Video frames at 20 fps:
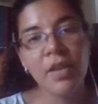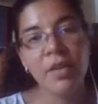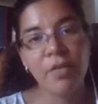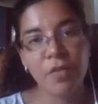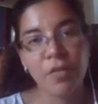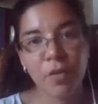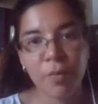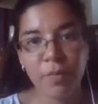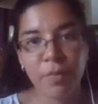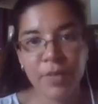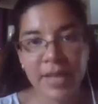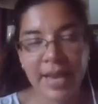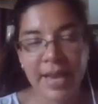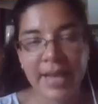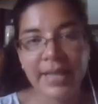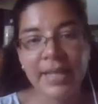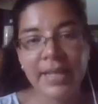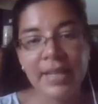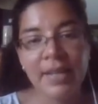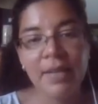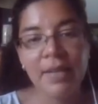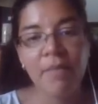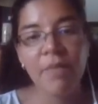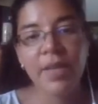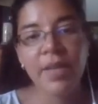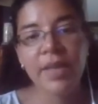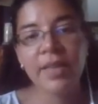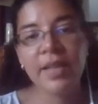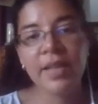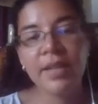from dad,
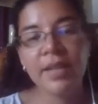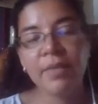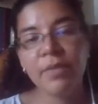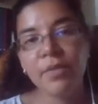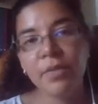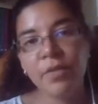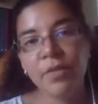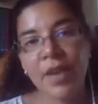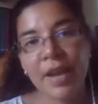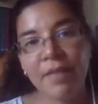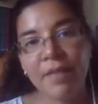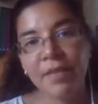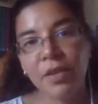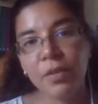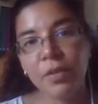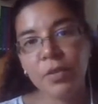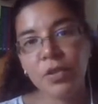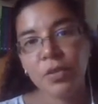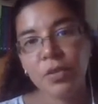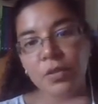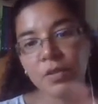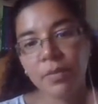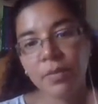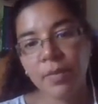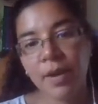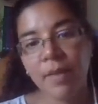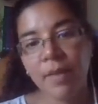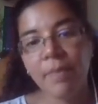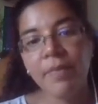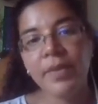and then half the chromosomes from
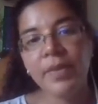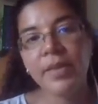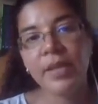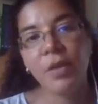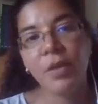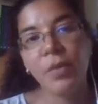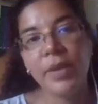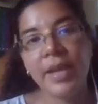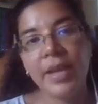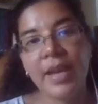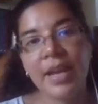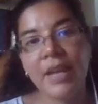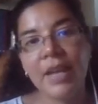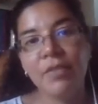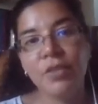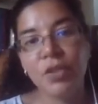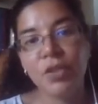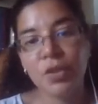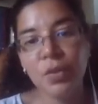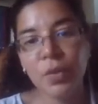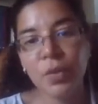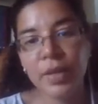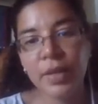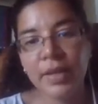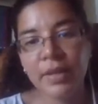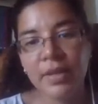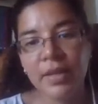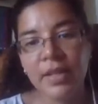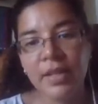mom. Now we have 2N,